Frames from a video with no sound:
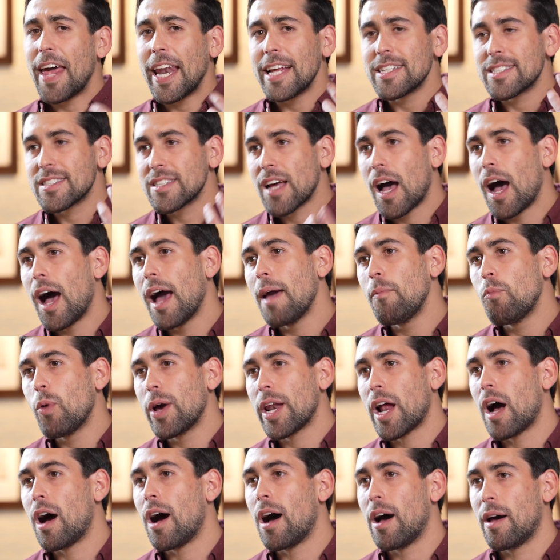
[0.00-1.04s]
then as time
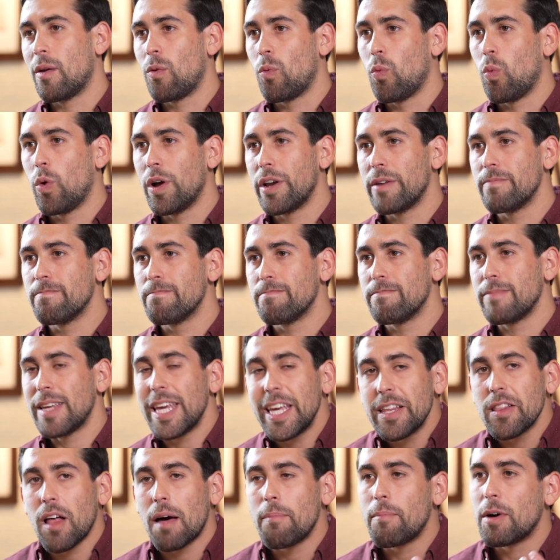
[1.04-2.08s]
went on, what
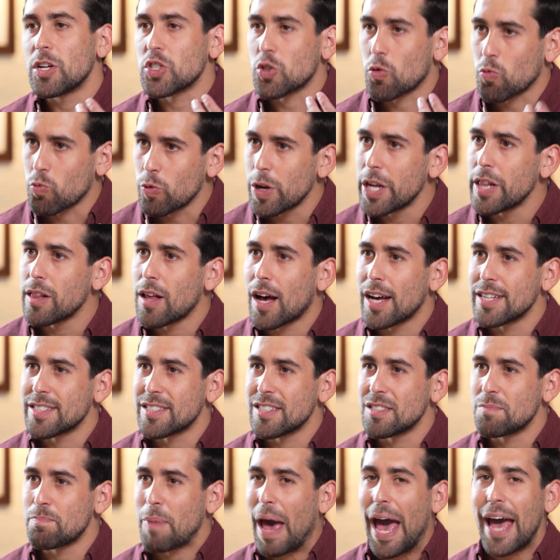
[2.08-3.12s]
Elon Musk realized
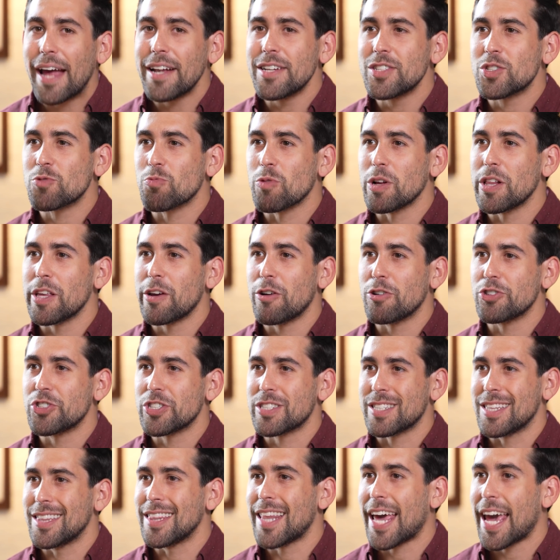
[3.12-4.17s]
is patents really are
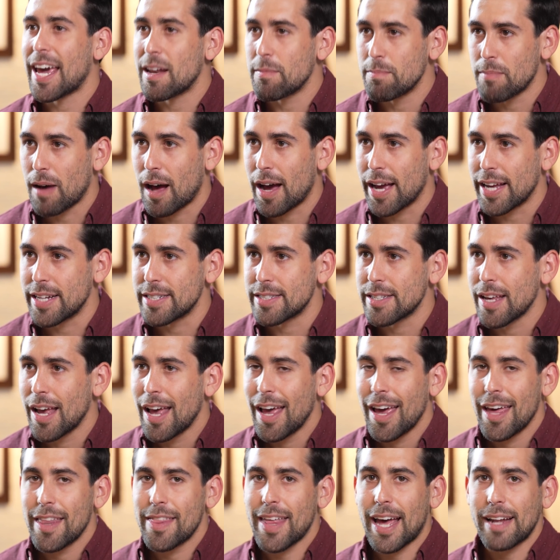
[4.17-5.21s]
just landmines
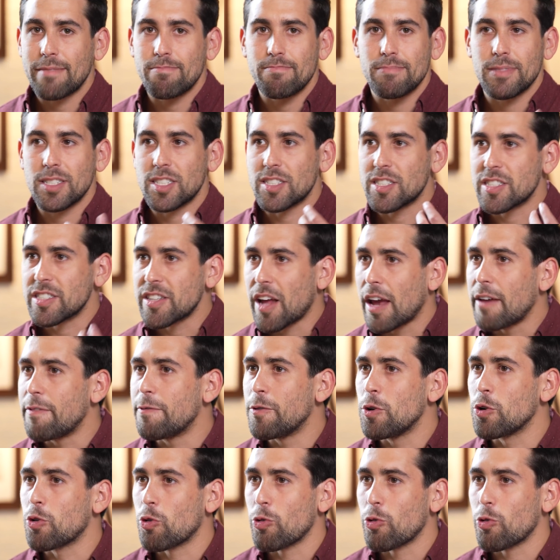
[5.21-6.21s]
that stifle